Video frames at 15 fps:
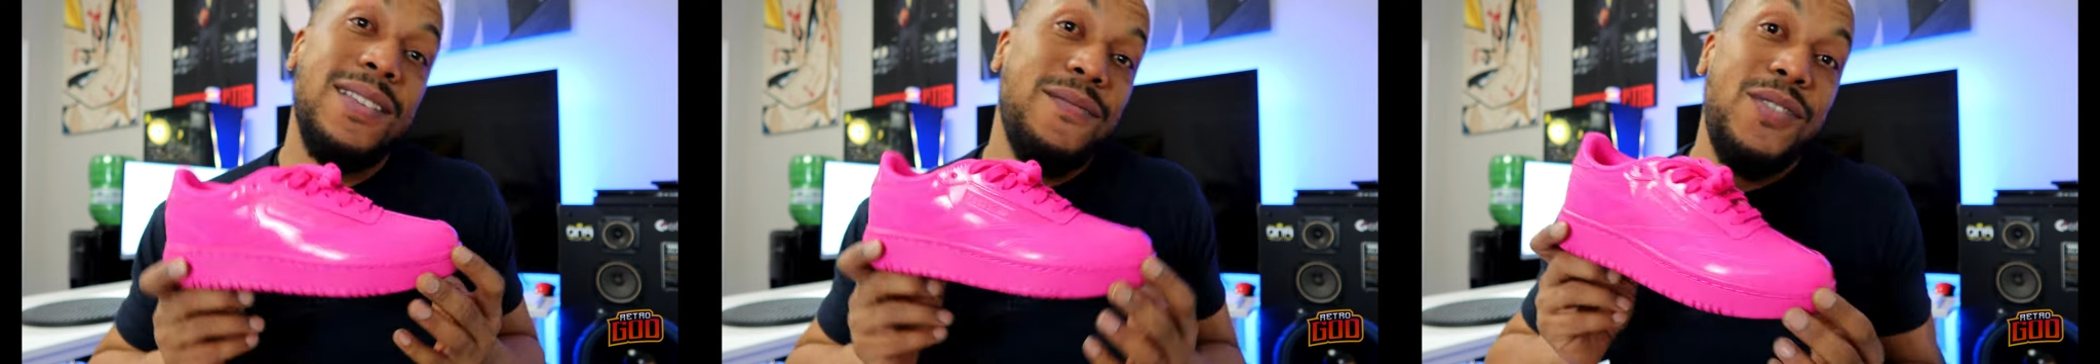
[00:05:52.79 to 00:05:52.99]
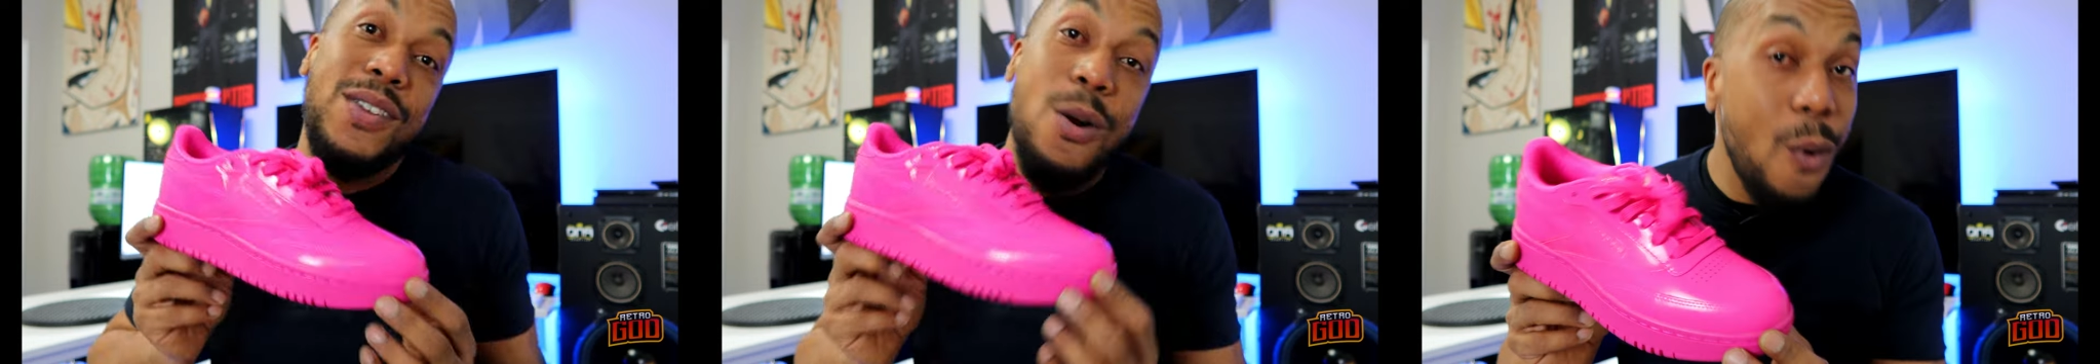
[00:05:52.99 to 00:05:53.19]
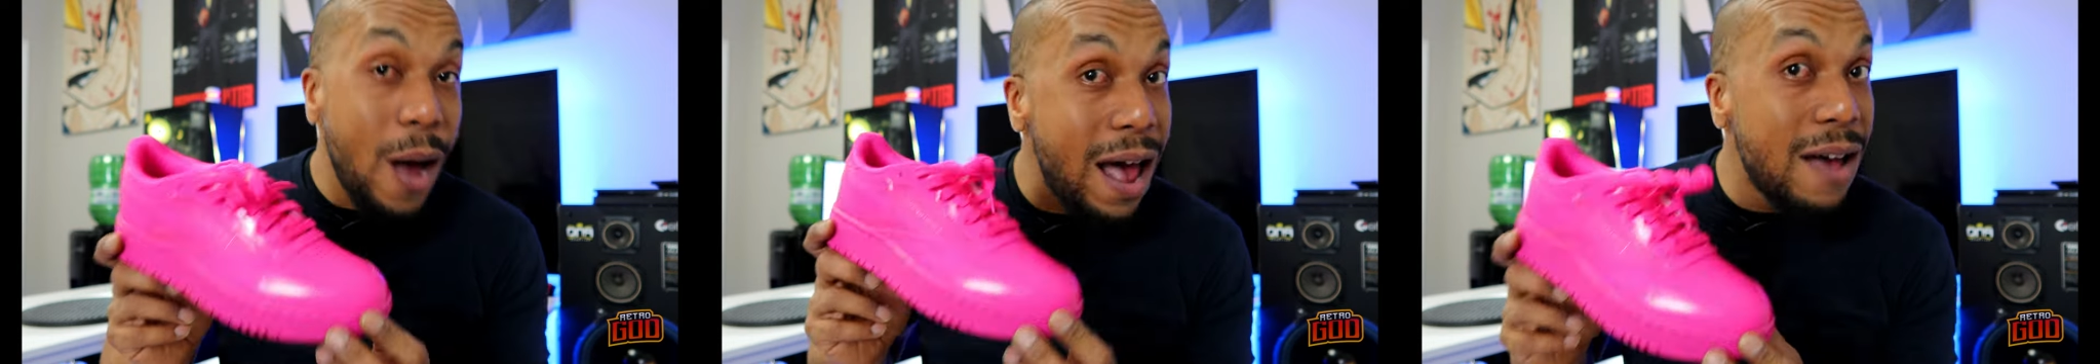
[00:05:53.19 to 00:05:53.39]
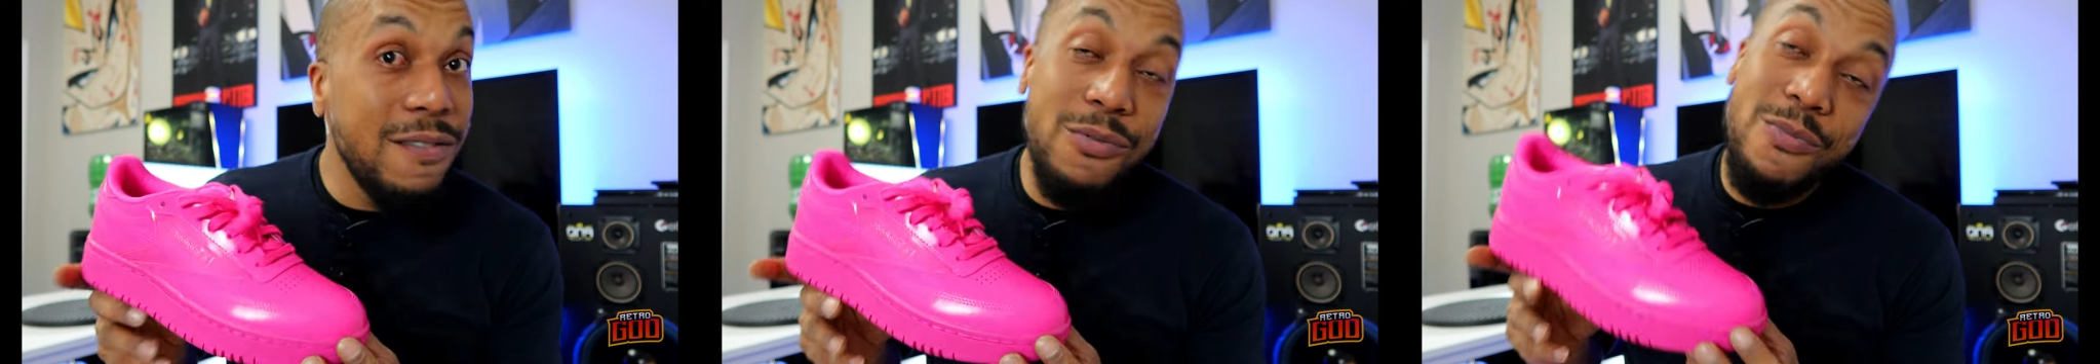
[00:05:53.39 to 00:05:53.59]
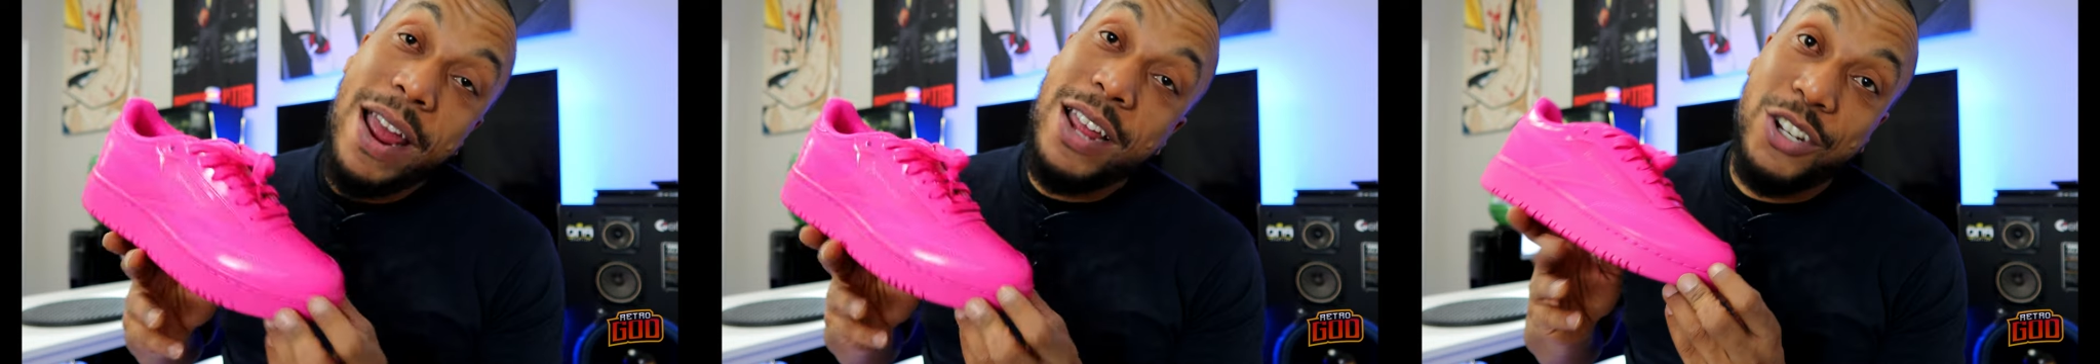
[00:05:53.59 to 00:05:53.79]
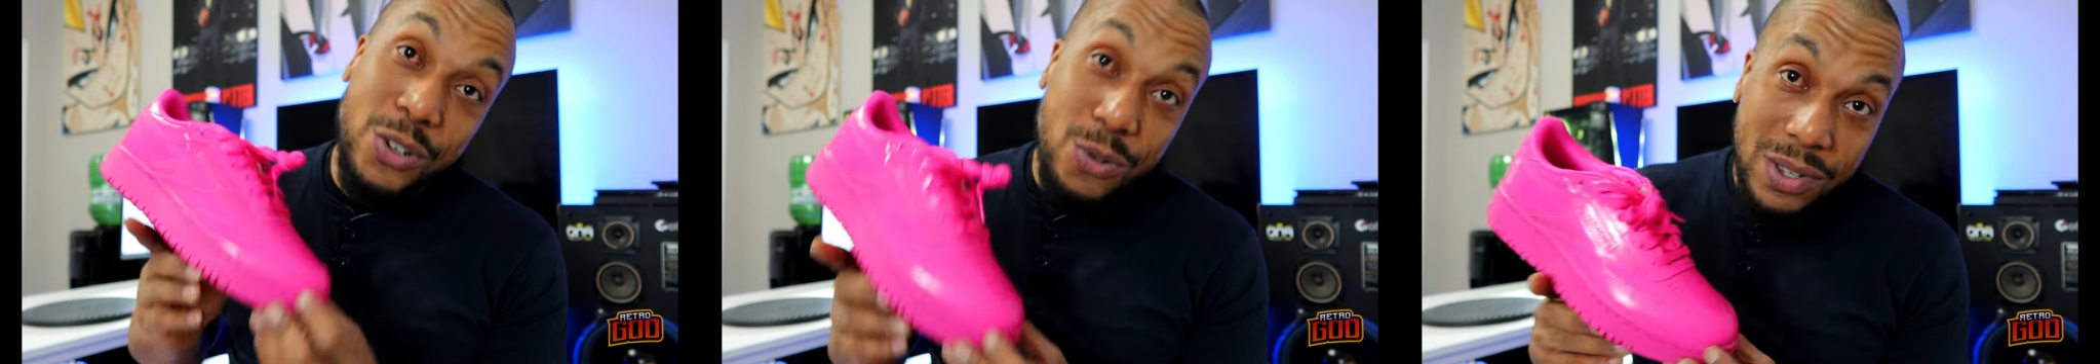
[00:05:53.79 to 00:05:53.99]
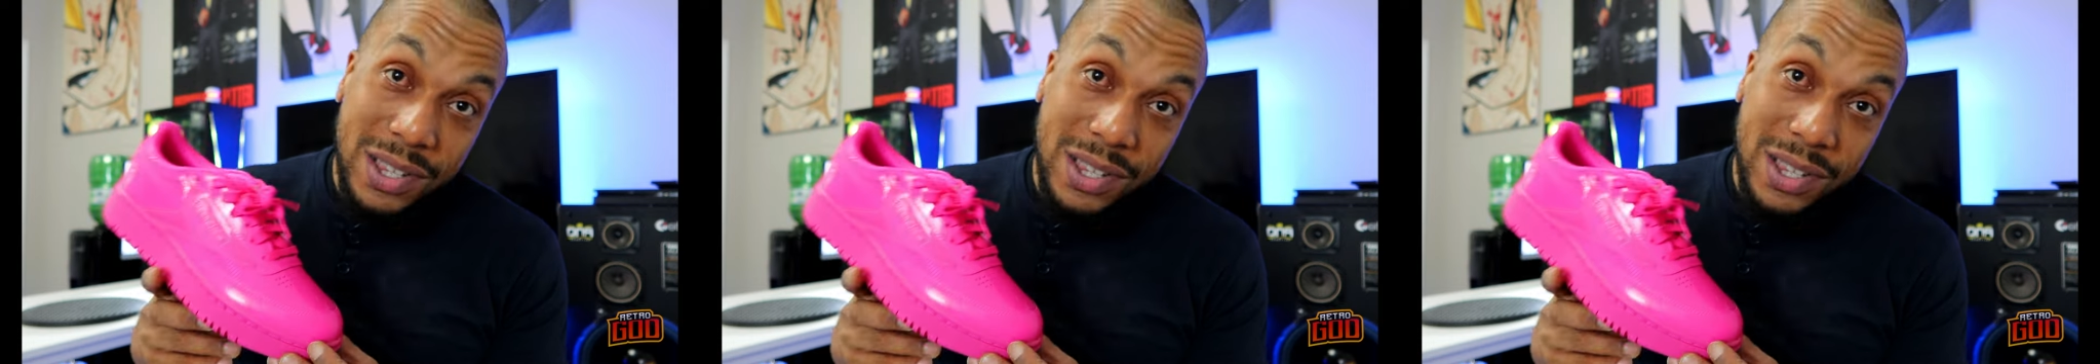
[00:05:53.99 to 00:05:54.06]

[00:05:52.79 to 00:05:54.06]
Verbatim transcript: if you don't have the right shoe